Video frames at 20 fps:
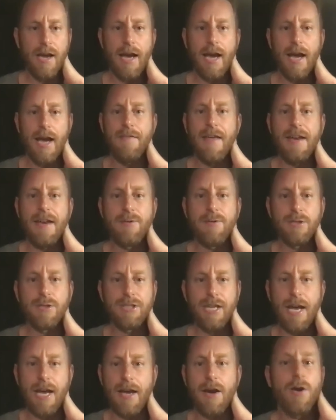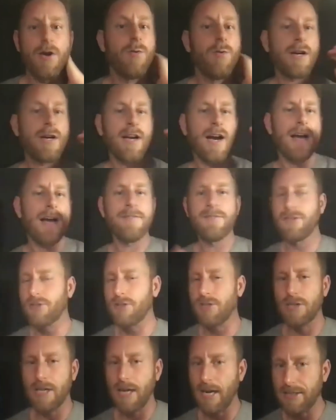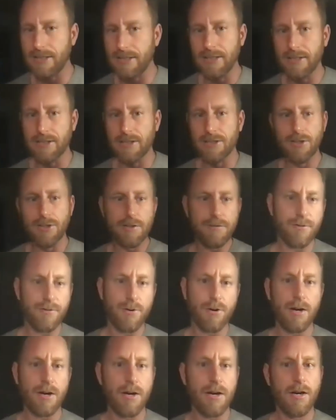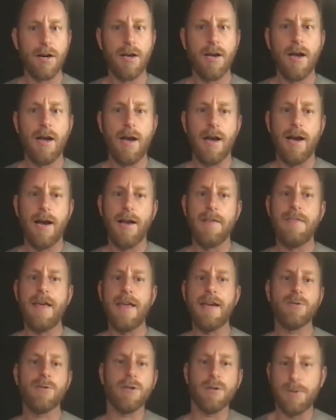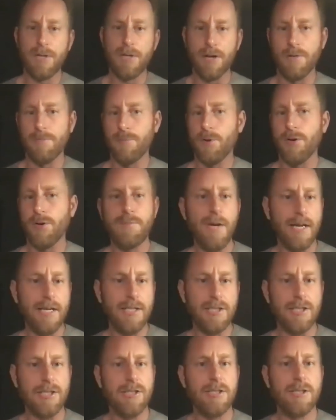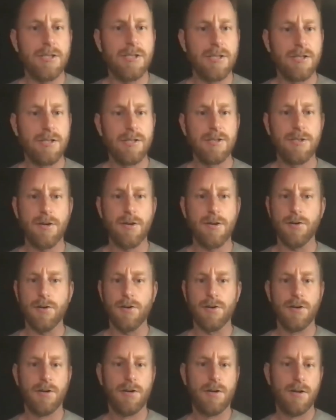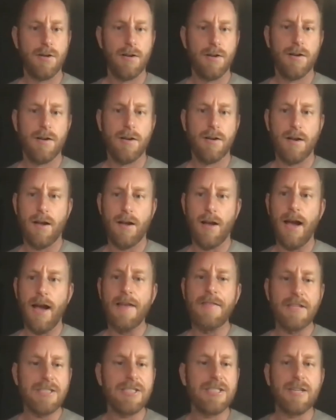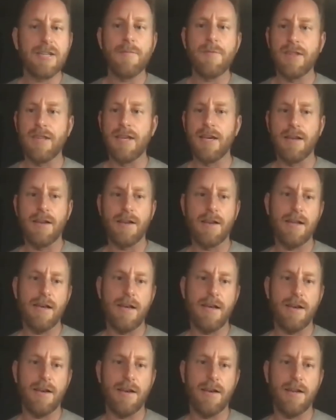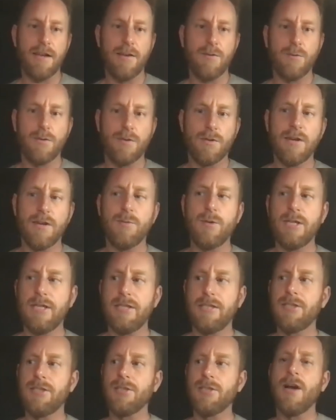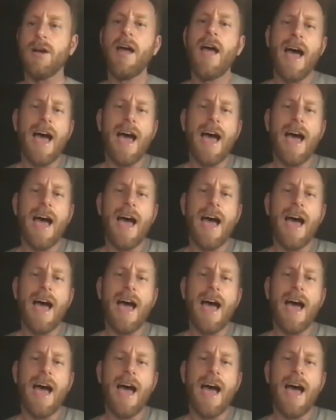And then it will say, oh, what kind of curiosity is this good for? And then it will appear on both pages. So uh, and this is something that, that, that, that we need to do.